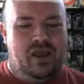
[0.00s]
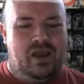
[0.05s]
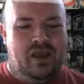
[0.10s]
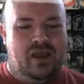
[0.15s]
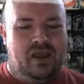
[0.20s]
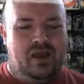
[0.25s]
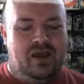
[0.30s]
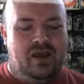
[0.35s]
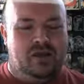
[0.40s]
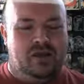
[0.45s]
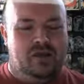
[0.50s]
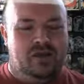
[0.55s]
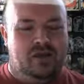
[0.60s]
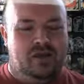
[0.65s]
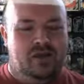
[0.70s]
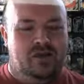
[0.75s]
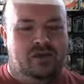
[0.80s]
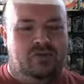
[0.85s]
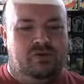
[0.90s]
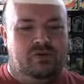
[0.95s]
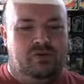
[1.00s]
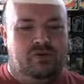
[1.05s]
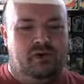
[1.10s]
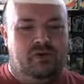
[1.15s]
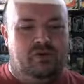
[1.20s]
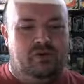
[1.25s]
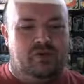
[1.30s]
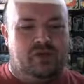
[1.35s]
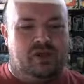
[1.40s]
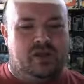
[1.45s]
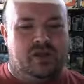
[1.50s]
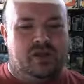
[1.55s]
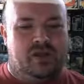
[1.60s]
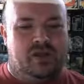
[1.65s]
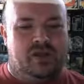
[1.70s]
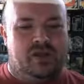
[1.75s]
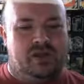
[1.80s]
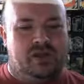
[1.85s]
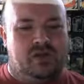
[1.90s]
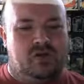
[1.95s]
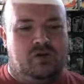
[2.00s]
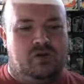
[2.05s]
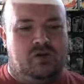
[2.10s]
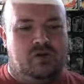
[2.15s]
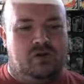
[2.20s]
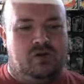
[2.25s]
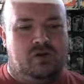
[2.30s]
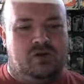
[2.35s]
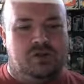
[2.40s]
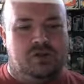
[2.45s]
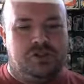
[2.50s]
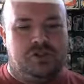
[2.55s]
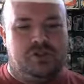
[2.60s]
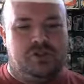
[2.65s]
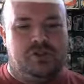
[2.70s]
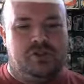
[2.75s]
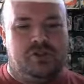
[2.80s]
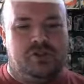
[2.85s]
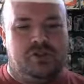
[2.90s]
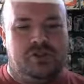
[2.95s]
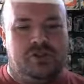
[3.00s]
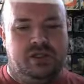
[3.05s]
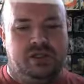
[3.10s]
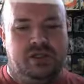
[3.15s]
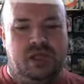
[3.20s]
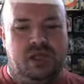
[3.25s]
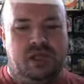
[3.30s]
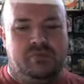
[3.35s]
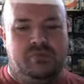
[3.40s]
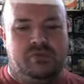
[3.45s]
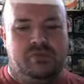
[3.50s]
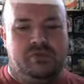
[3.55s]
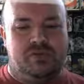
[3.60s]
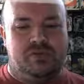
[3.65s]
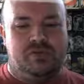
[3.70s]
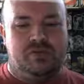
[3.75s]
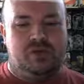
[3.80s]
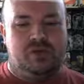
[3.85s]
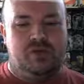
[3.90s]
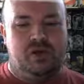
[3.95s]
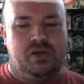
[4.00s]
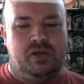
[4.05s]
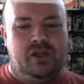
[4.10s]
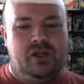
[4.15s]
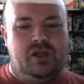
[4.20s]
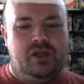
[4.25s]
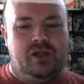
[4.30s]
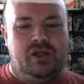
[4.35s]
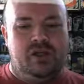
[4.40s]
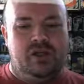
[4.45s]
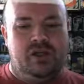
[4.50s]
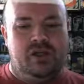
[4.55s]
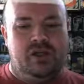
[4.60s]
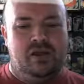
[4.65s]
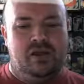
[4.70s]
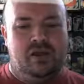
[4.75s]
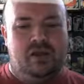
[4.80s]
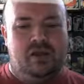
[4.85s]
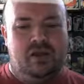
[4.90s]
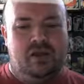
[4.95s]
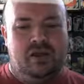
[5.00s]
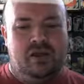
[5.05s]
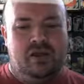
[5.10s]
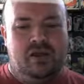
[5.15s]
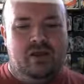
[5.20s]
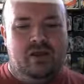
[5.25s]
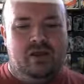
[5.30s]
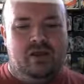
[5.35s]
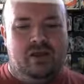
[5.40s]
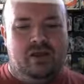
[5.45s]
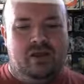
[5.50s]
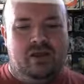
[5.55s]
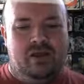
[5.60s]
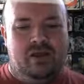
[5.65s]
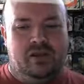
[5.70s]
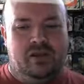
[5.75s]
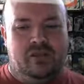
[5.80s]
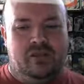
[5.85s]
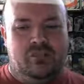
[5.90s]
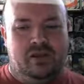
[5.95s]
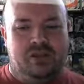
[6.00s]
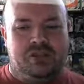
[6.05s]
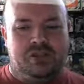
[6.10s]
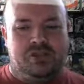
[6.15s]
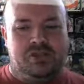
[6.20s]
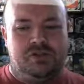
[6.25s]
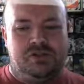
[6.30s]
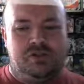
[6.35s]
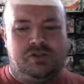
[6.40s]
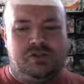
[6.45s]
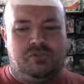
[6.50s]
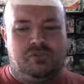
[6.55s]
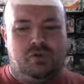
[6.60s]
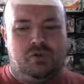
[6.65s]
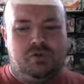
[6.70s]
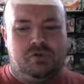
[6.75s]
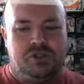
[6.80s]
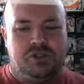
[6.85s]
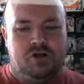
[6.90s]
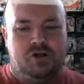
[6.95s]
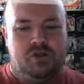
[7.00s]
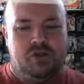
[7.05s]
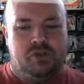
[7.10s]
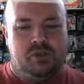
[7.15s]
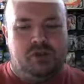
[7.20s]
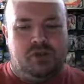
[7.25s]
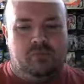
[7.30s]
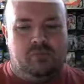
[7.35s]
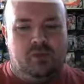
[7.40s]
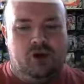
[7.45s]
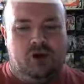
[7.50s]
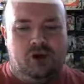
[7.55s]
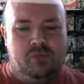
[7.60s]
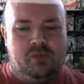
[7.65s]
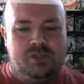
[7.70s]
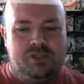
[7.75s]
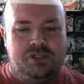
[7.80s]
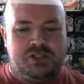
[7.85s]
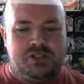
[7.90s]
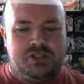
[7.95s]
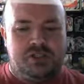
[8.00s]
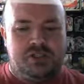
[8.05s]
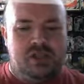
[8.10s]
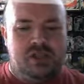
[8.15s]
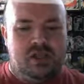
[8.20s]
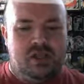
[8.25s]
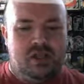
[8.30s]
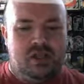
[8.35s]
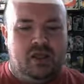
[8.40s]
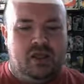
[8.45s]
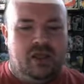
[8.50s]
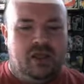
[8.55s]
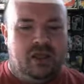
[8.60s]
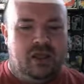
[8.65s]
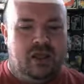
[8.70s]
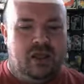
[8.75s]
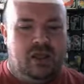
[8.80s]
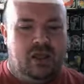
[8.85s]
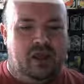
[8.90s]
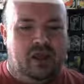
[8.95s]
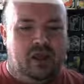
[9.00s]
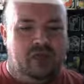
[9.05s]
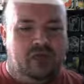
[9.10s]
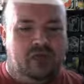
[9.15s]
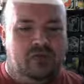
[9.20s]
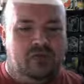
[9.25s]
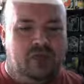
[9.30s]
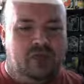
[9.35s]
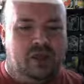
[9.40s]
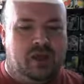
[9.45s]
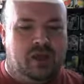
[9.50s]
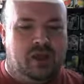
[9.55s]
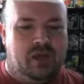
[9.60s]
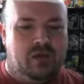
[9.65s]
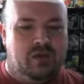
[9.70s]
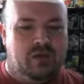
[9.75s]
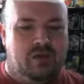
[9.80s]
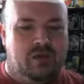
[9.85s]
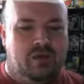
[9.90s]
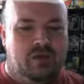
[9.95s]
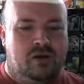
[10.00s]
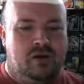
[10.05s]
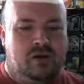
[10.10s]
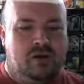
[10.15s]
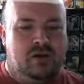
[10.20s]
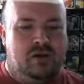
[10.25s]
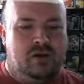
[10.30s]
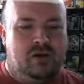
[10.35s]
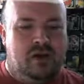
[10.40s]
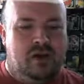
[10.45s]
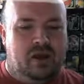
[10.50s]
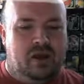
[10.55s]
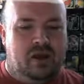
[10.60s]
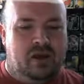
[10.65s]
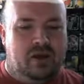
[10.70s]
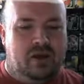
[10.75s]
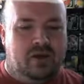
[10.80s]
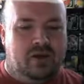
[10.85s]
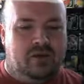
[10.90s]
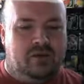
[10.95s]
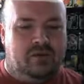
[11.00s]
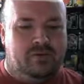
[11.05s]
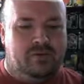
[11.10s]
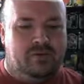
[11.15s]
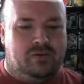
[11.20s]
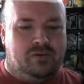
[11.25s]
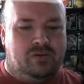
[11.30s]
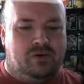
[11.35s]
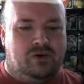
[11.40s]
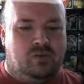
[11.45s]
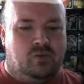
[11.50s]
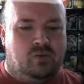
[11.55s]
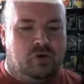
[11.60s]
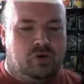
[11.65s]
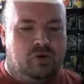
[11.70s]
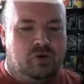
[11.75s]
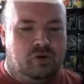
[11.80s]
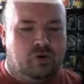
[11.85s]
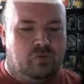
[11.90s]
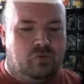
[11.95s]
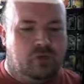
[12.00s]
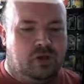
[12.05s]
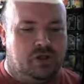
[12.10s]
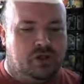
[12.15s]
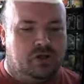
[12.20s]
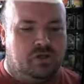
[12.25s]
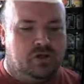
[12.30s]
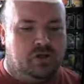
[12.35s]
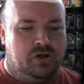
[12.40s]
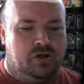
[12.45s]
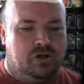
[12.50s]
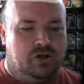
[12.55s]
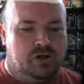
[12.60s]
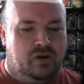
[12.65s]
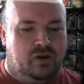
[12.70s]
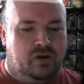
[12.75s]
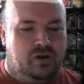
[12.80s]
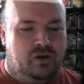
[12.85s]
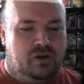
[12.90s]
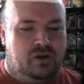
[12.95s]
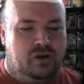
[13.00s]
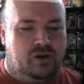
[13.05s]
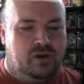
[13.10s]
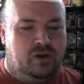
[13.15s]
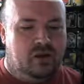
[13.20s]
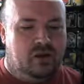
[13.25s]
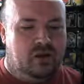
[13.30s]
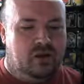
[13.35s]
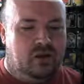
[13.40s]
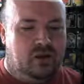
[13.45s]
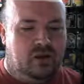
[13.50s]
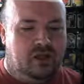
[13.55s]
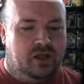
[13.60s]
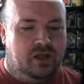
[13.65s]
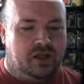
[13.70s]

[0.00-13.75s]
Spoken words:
And if you get all the keys and go up here to the top of the screen, then the monsters momentarily become harmless, and you can start working your way toward an